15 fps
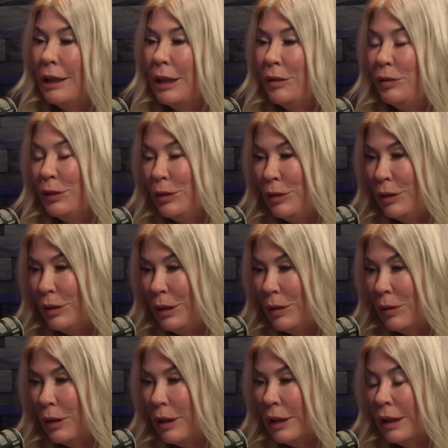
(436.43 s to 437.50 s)
I flew to New
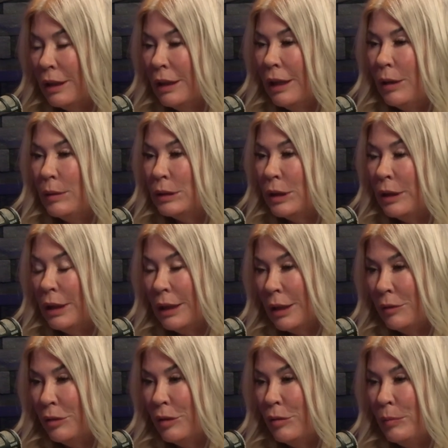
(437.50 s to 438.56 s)
York. I was on the
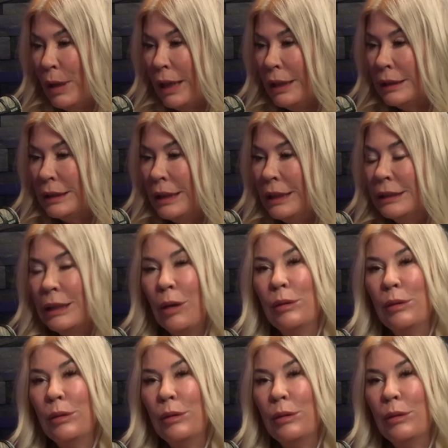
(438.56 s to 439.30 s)
cover of magazines.